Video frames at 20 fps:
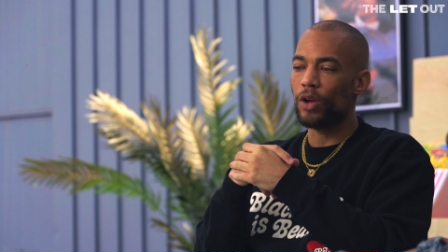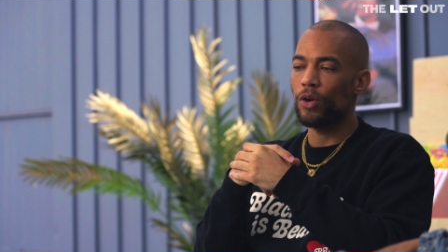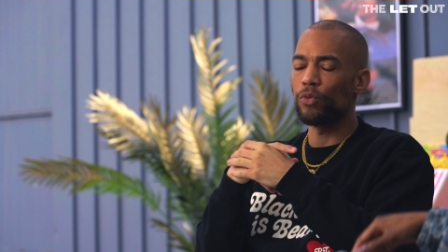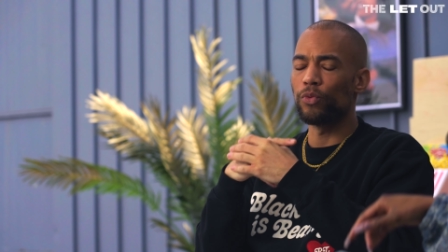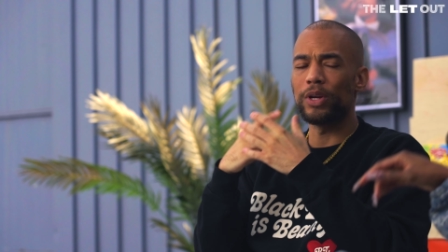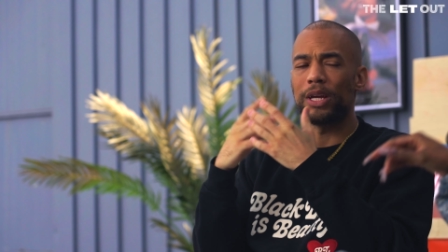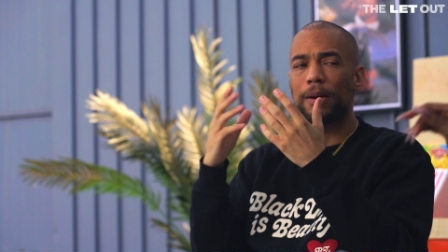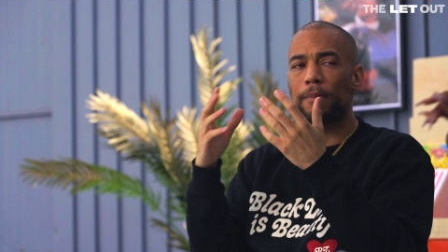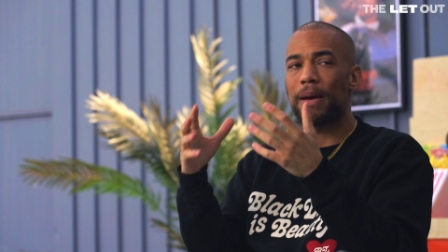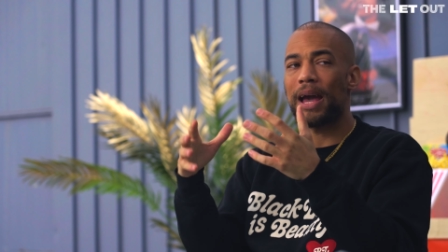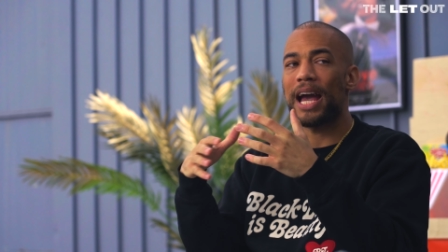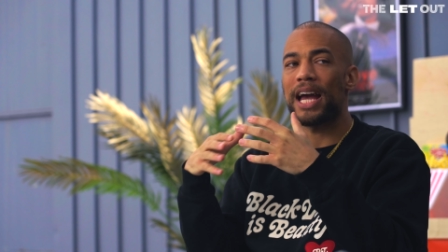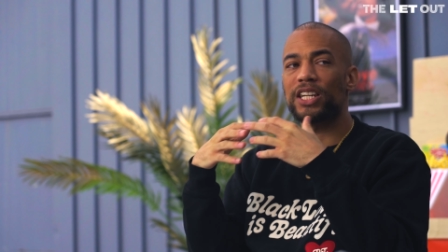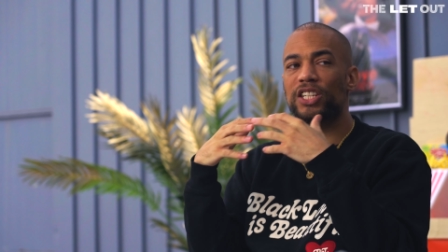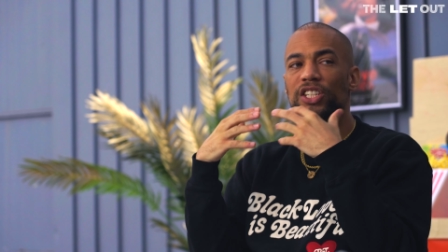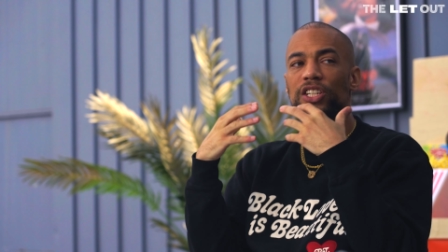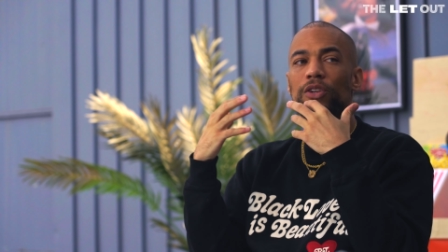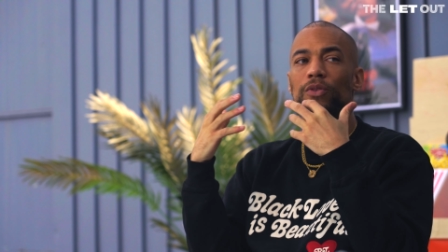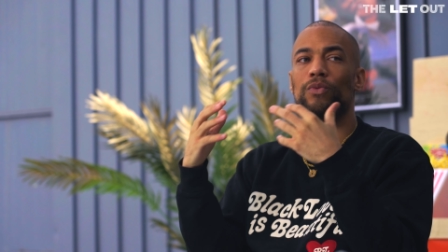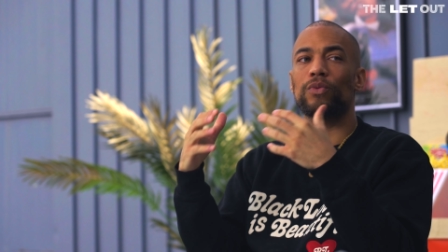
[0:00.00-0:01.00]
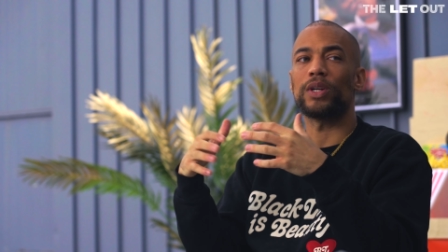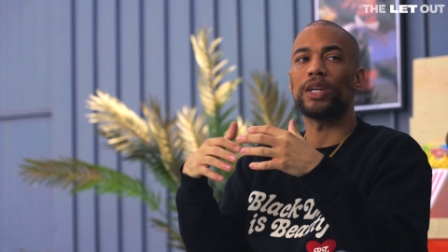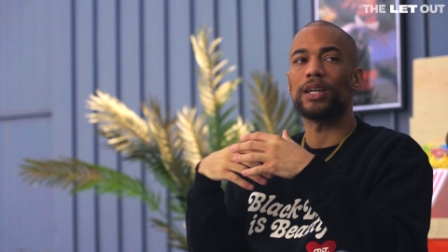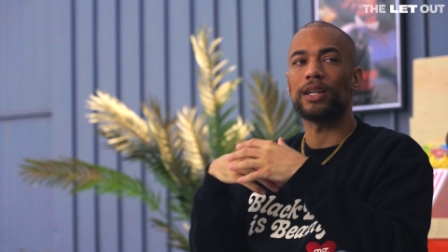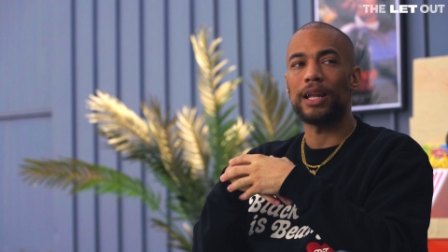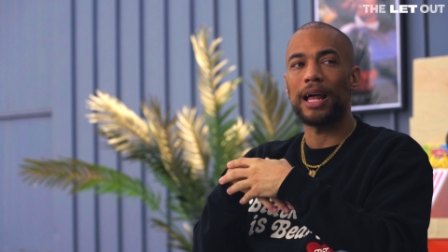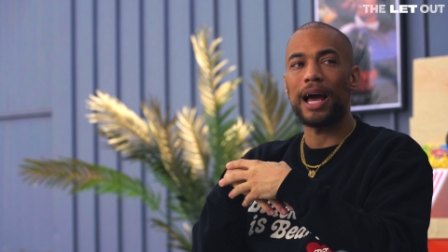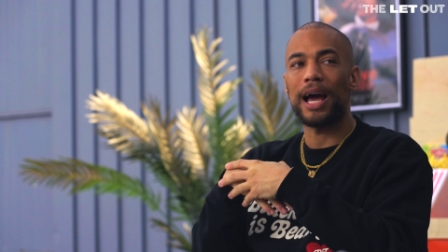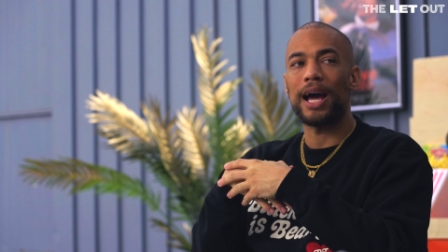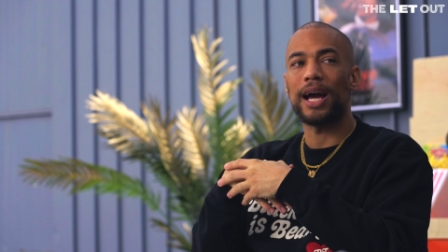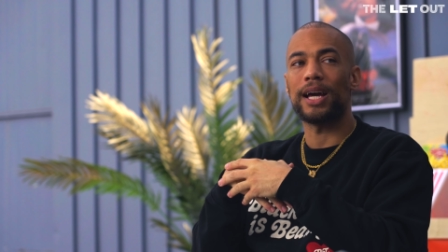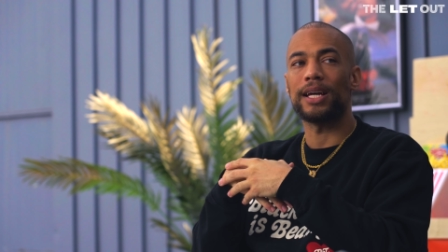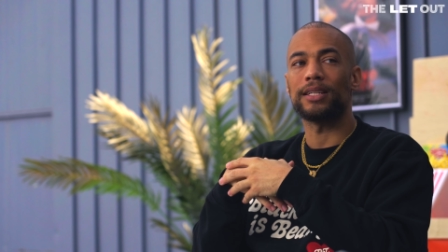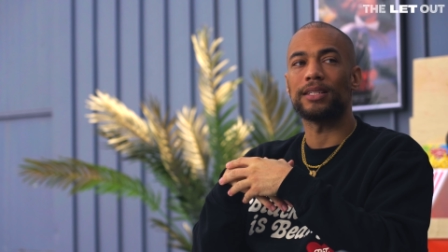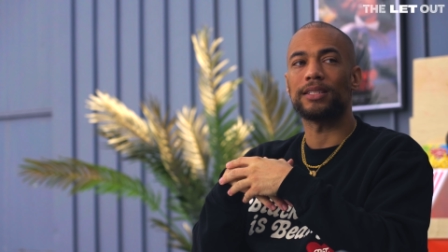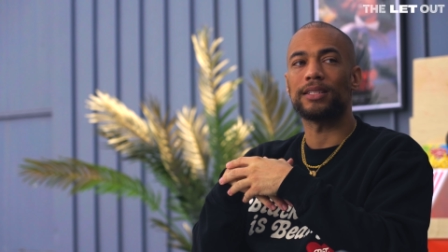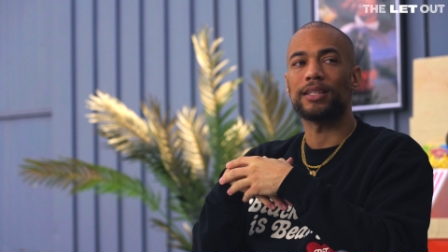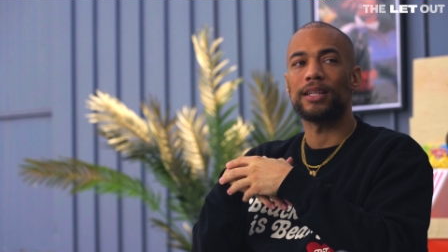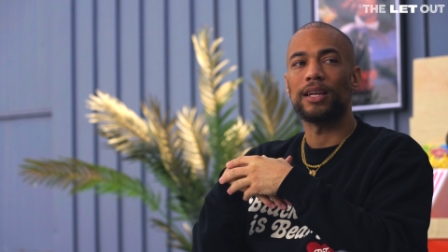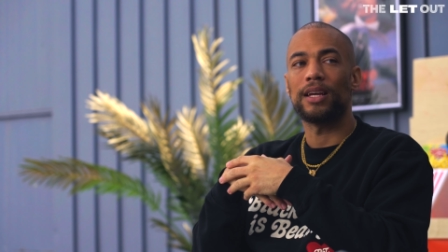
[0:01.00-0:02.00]
reimagine and
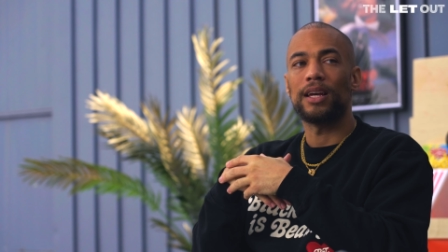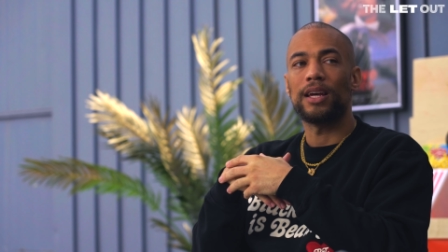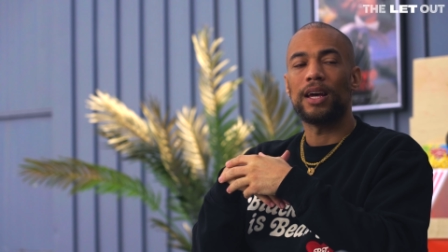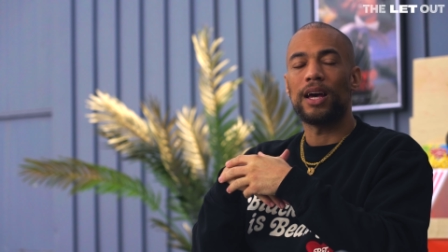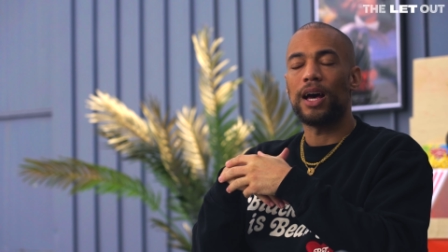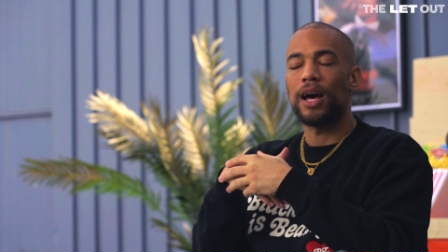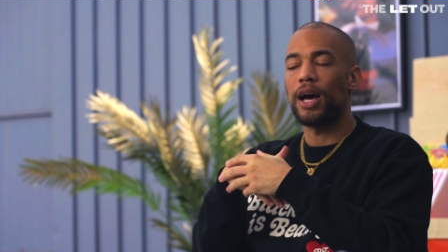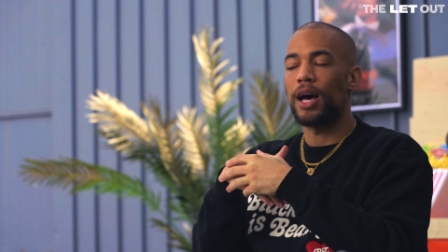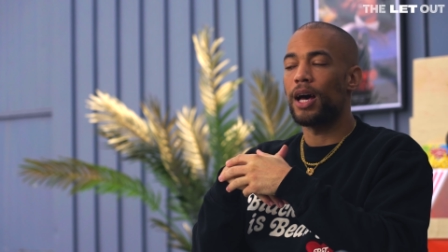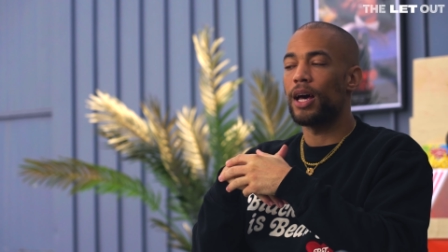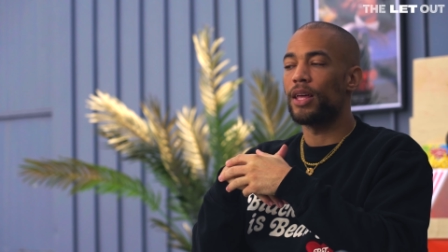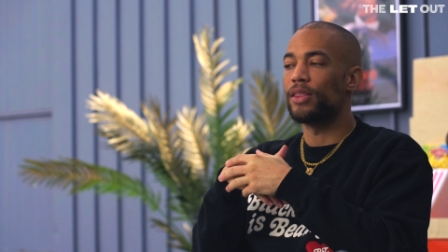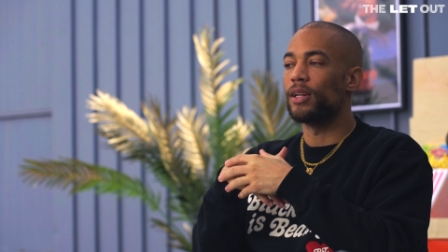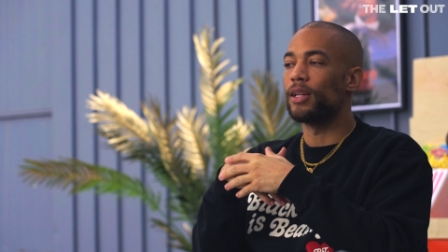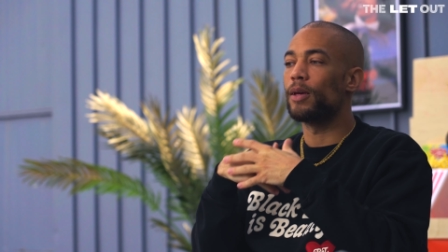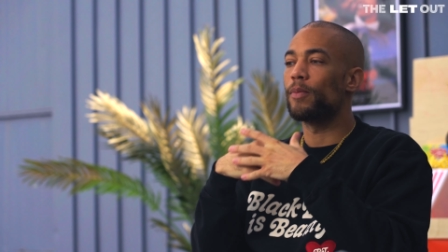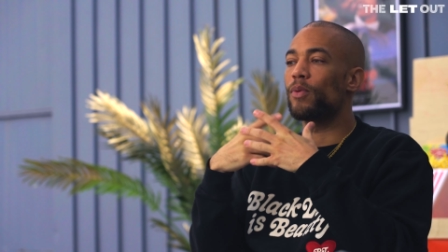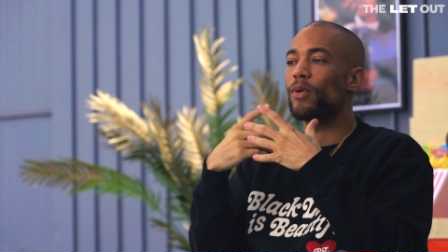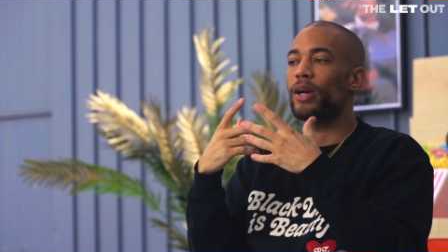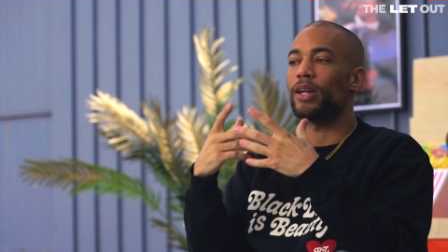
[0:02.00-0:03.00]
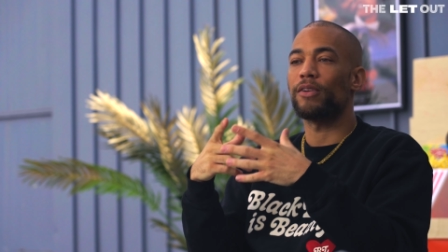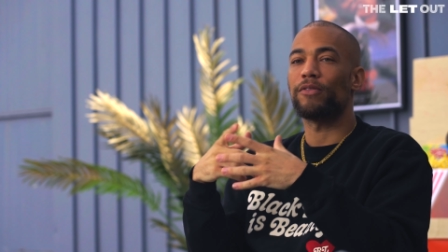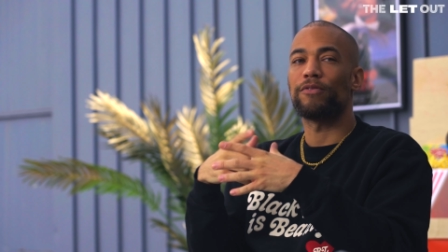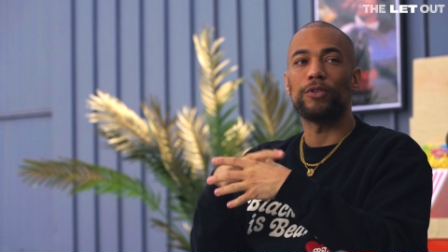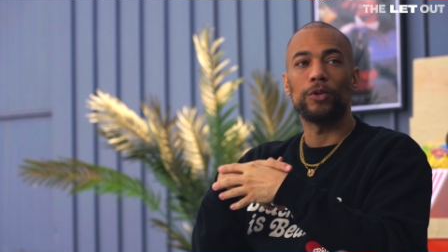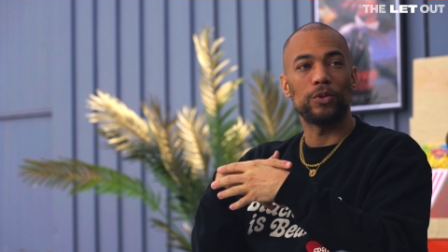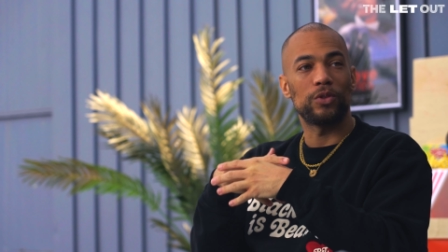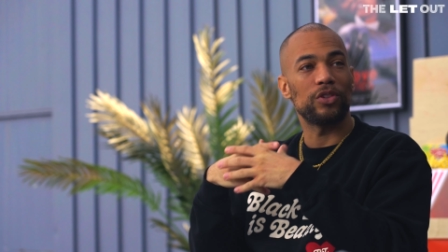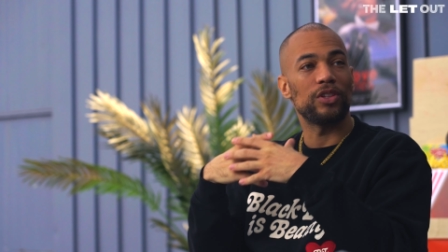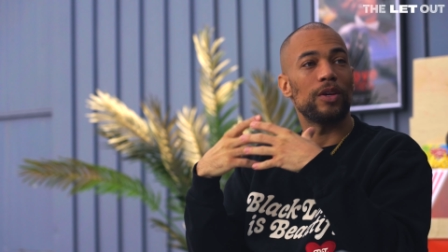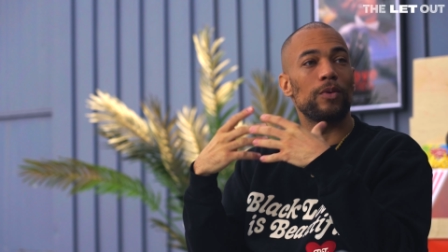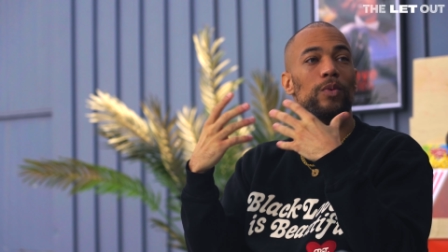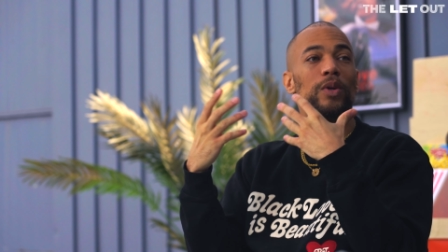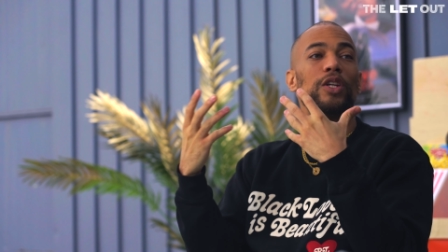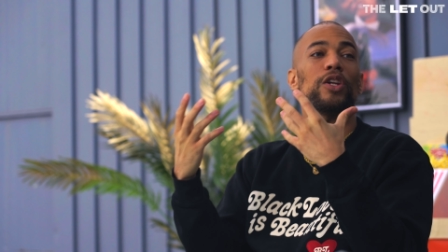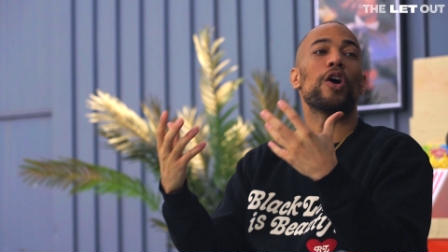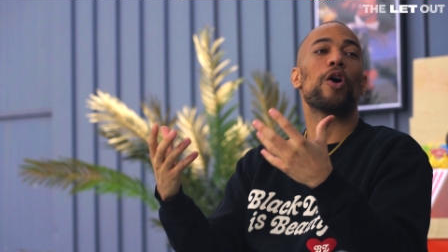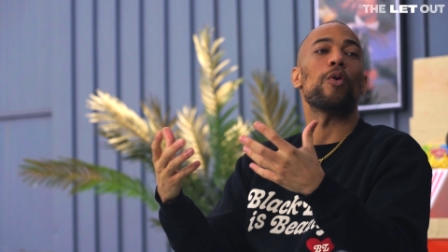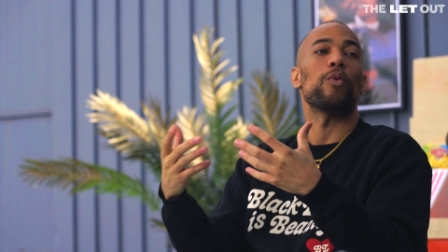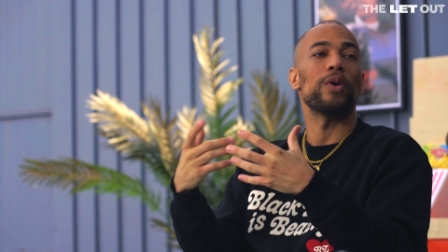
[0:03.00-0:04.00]
realize uh, the liberated future that we
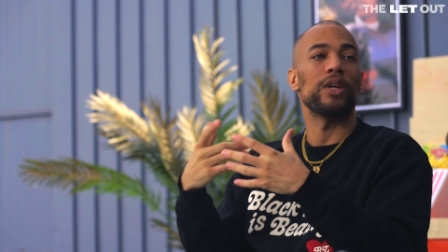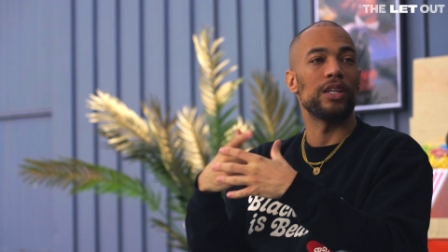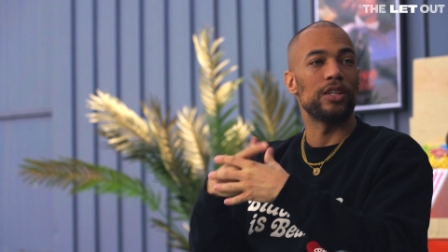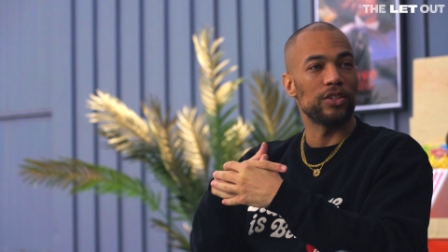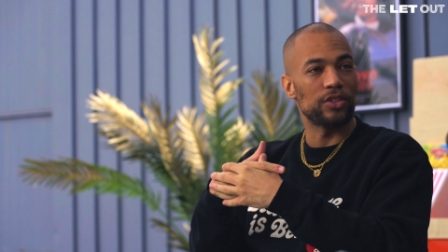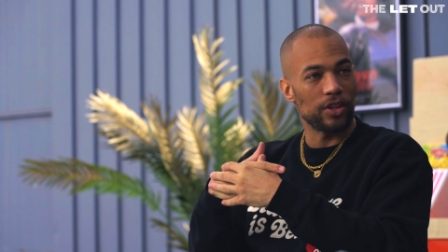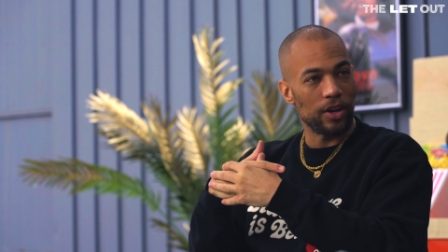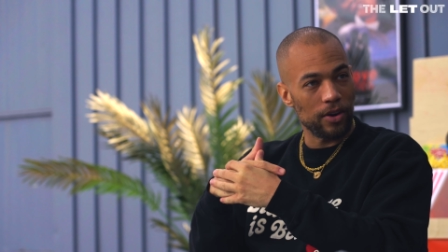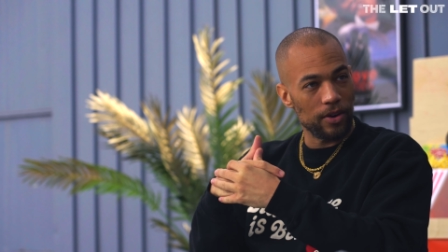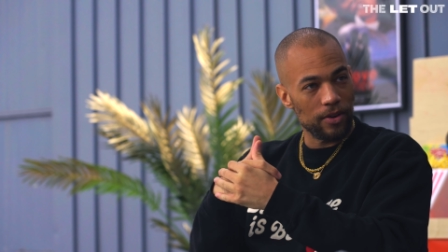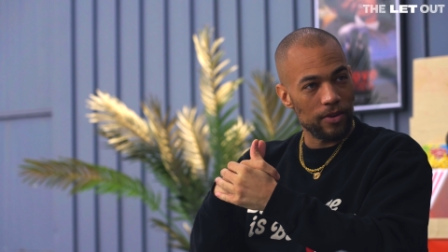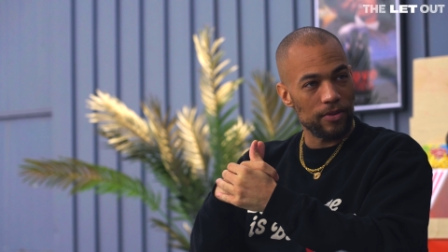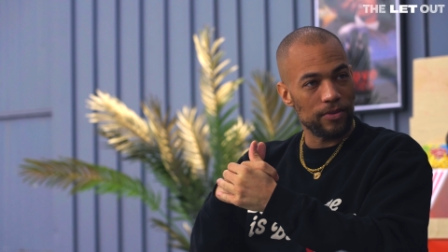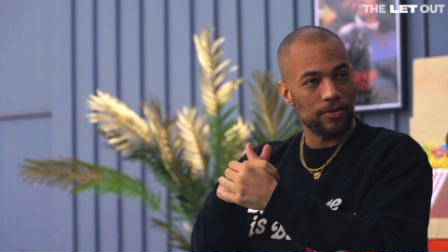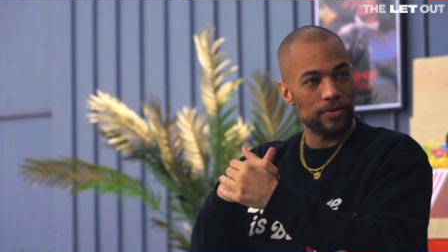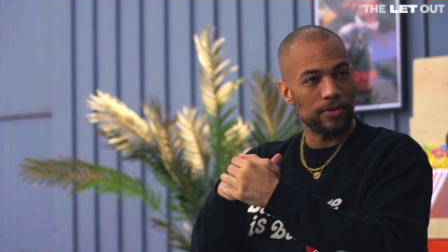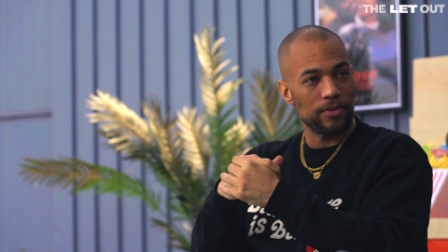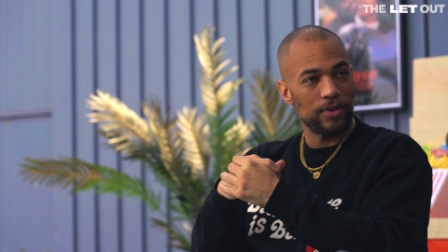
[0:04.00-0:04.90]
know we deserve.